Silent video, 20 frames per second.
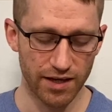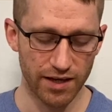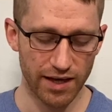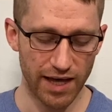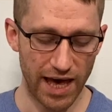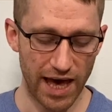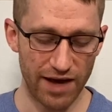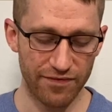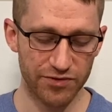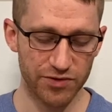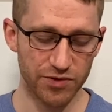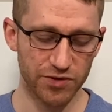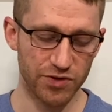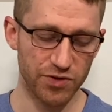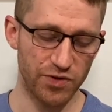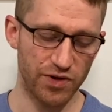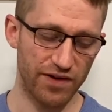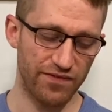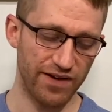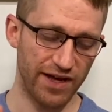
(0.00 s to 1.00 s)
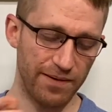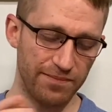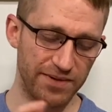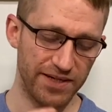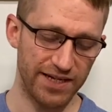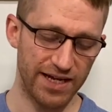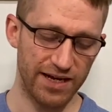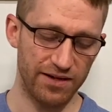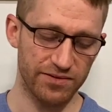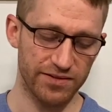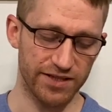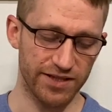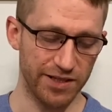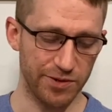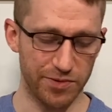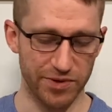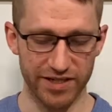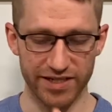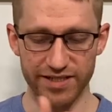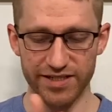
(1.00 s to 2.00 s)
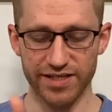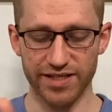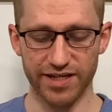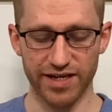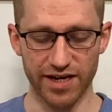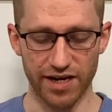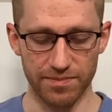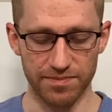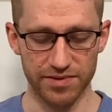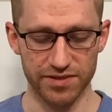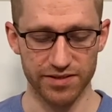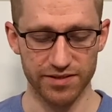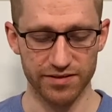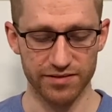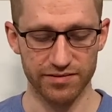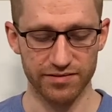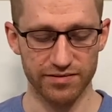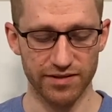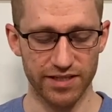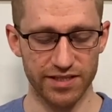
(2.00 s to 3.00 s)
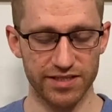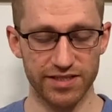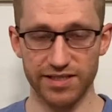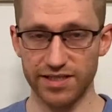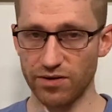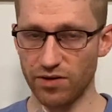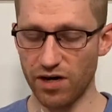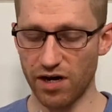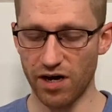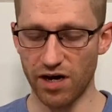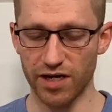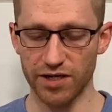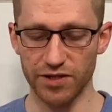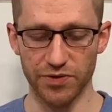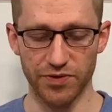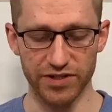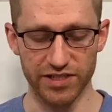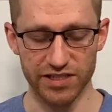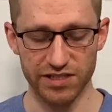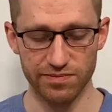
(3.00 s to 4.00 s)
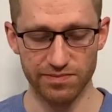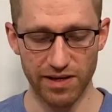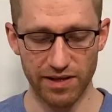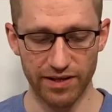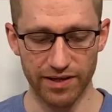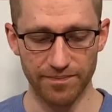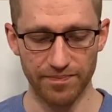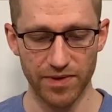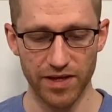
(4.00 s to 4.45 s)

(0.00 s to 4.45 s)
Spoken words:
After you have emptied out the liquid into the cups, it's still hot, you can smell it.